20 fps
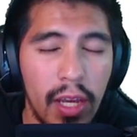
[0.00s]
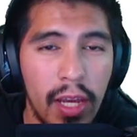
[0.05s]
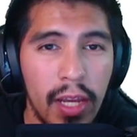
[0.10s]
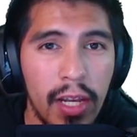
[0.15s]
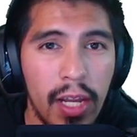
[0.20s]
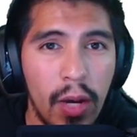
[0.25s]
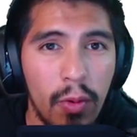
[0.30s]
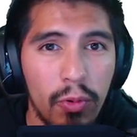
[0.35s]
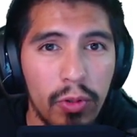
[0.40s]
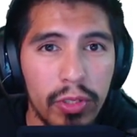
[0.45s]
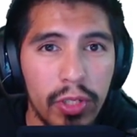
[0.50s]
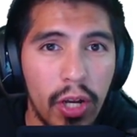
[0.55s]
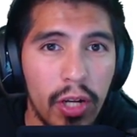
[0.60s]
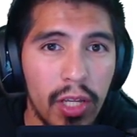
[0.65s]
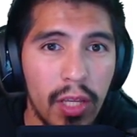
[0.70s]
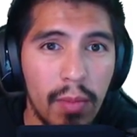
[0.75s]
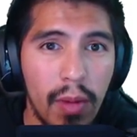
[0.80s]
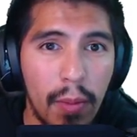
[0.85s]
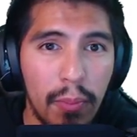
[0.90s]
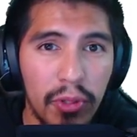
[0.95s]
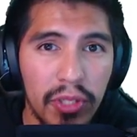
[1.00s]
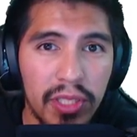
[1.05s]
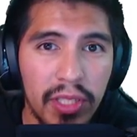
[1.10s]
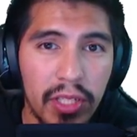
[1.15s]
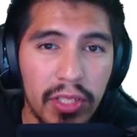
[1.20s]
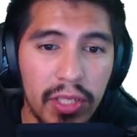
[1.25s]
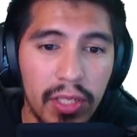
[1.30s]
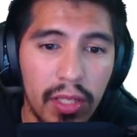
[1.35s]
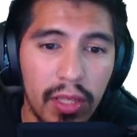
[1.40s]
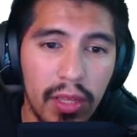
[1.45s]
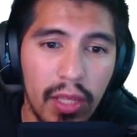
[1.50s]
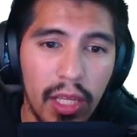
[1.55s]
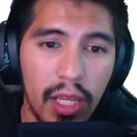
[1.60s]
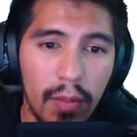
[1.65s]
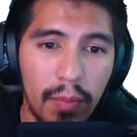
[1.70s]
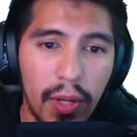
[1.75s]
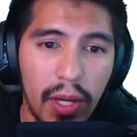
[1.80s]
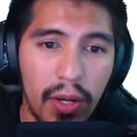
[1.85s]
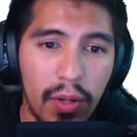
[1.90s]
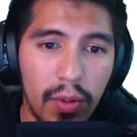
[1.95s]
Now when we're talking about precision, think
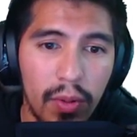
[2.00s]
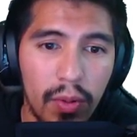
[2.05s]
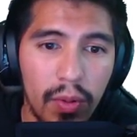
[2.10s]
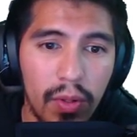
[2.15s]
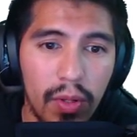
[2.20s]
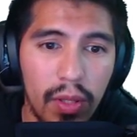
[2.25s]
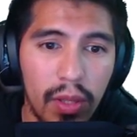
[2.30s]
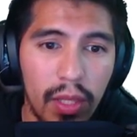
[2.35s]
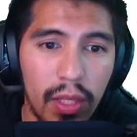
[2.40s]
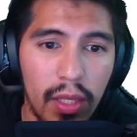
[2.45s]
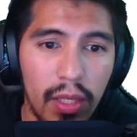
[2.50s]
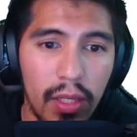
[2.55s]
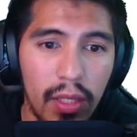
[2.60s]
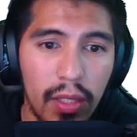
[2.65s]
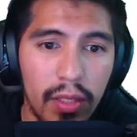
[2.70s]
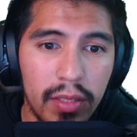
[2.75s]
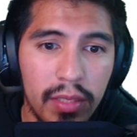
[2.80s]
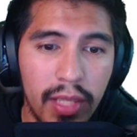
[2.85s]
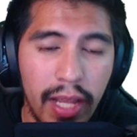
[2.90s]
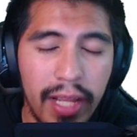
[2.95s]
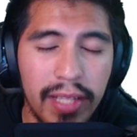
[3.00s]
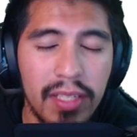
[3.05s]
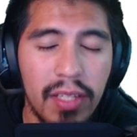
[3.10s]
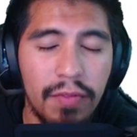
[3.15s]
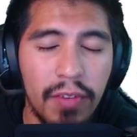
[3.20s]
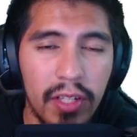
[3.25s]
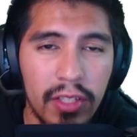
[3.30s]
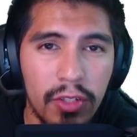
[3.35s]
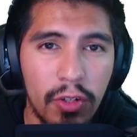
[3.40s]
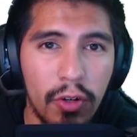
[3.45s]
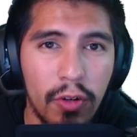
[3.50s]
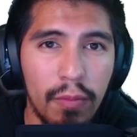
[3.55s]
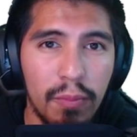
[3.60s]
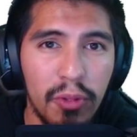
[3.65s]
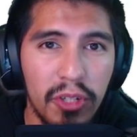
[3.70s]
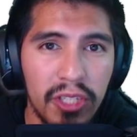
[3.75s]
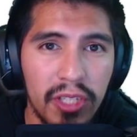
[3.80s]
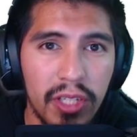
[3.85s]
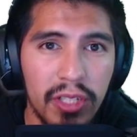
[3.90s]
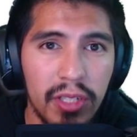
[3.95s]
about the scientific term
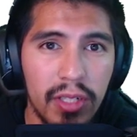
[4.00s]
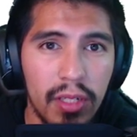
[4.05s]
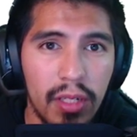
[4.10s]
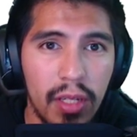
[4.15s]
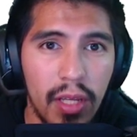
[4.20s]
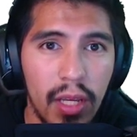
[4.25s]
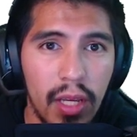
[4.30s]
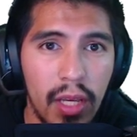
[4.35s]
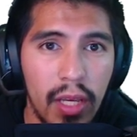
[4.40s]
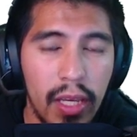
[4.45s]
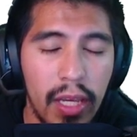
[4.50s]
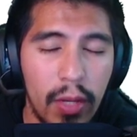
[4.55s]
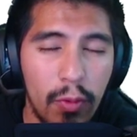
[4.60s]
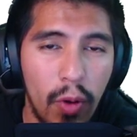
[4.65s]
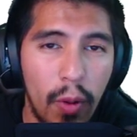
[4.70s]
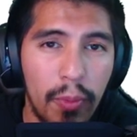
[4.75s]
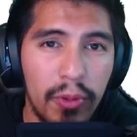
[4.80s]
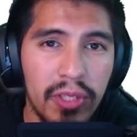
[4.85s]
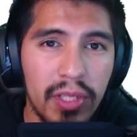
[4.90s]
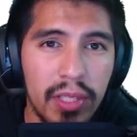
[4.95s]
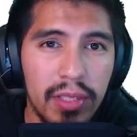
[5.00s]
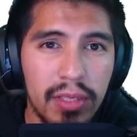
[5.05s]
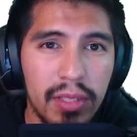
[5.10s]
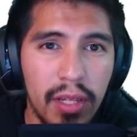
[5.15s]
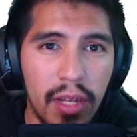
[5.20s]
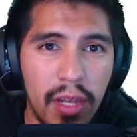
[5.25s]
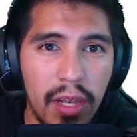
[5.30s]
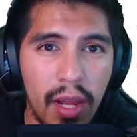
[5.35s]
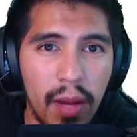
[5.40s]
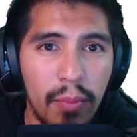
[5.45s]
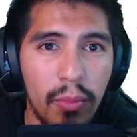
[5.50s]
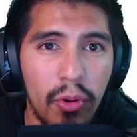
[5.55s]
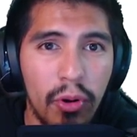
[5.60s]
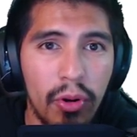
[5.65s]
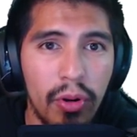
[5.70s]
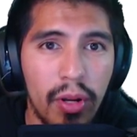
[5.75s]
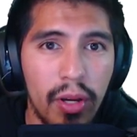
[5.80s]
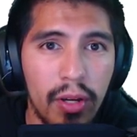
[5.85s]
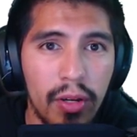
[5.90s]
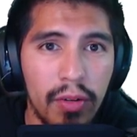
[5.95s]
precision. It represents the
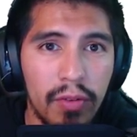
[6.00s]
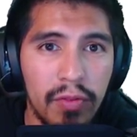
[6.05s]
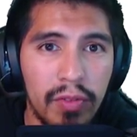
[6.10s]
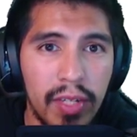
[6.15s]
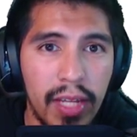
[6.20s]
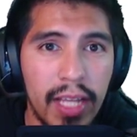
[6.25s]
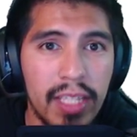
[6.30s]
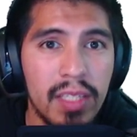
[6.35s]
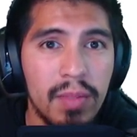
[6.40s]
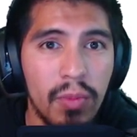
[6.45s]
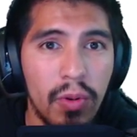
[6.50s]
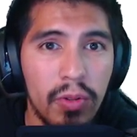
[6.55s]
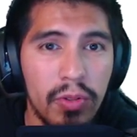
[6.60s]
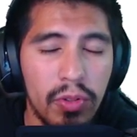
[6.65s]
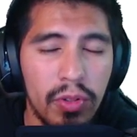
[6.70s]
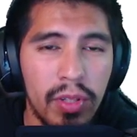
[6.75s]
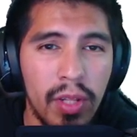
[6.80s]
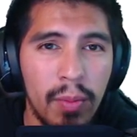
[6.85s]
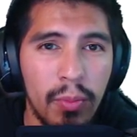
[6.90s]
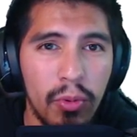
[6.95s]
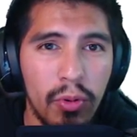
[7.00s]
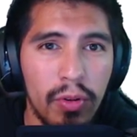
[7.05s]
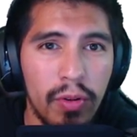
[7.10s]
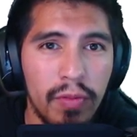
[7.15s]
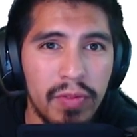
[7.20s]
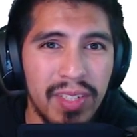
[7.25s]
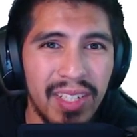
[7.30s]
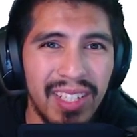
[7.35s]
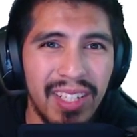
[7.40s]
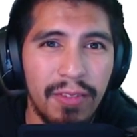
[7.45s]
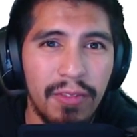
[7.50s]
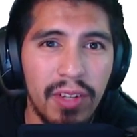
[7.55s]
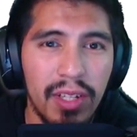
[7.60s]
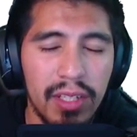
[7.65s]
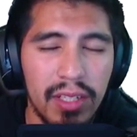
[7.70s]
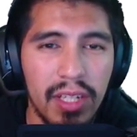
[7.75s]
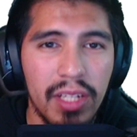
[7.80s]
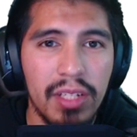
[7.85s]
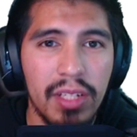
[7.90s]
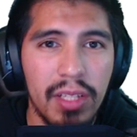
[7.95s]
number of decimals or the number of significant
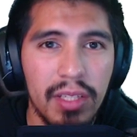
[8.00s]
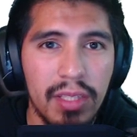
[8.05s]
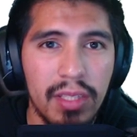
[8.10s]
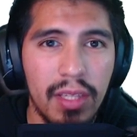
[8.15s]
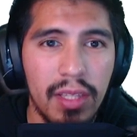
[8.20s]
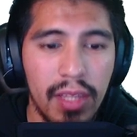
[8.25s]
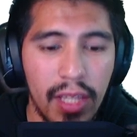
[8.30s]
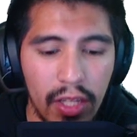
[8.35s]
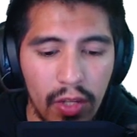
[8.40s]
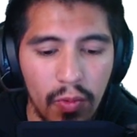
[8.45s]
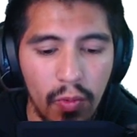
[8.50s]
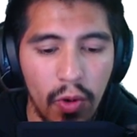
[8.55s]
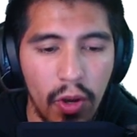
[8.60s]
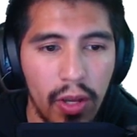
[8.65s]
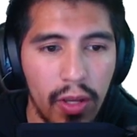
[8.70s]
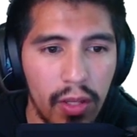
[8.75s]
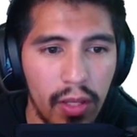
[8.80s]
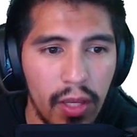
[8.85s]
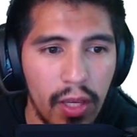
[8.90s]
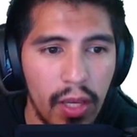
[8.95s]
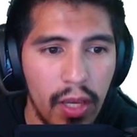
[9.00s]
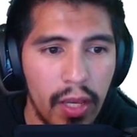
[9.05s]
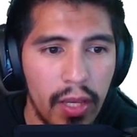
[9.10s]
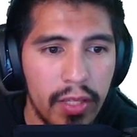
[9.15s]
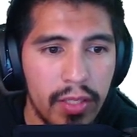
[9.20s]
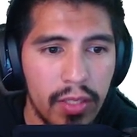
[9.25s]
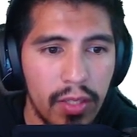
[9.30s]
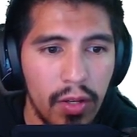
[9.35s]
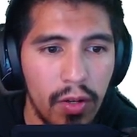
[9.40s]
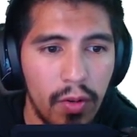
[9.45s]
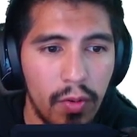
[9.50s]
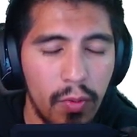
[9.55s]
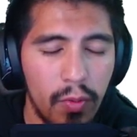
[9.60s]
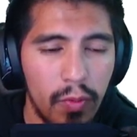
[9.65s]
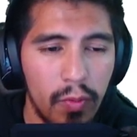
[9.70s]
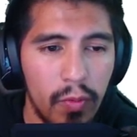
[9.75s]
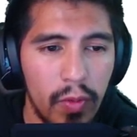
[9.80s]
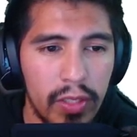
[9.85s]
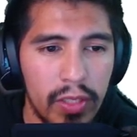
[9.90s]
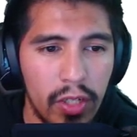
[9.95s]
digits that you want. So
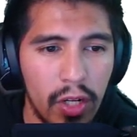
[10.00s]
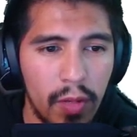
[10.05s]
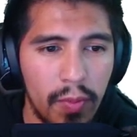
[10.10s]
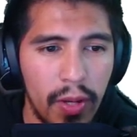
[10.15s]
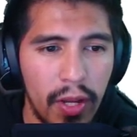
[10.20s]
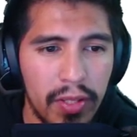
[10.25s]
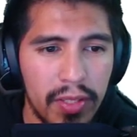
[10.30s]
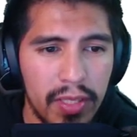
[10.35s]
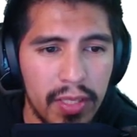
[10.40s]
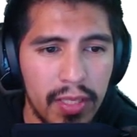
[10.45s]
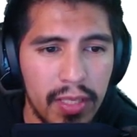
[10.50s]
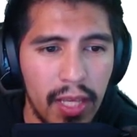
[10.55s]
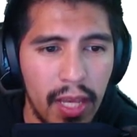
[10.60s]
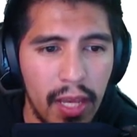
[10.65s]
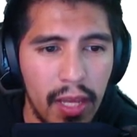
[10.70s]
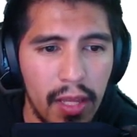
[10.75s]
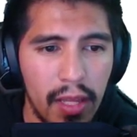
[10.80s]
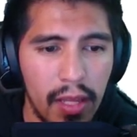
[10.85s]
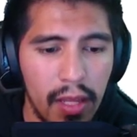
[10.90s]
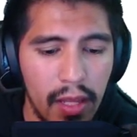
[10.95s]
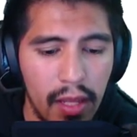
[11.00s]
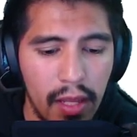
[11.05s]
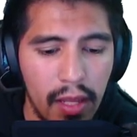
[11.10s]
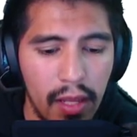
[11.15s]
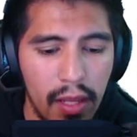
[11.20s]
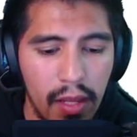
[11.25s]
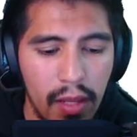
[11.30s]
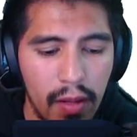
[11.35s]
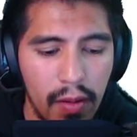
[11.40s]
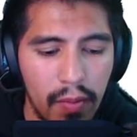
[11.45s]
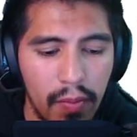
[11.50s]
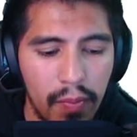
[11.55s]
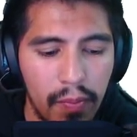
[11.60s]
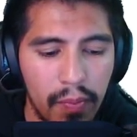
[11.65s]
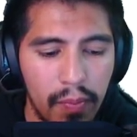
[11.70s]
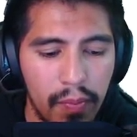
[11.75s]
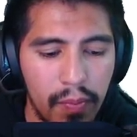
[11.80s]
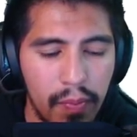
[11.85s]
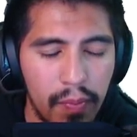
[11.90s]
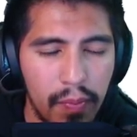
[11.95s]
let's talk about set
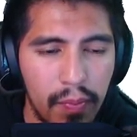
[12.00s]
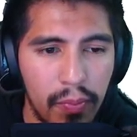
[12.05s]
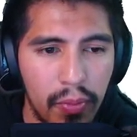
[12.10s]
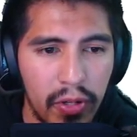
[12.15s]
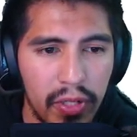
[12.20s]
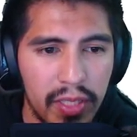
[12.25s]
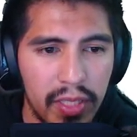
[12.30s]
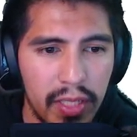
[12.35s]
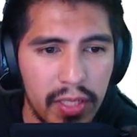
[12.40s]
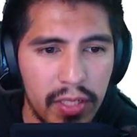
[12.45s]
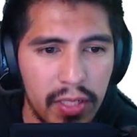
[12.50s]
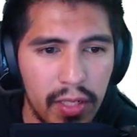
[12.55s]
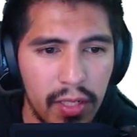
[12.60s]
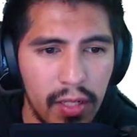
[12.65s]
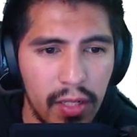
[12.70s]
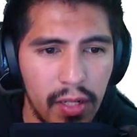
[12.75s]
precision.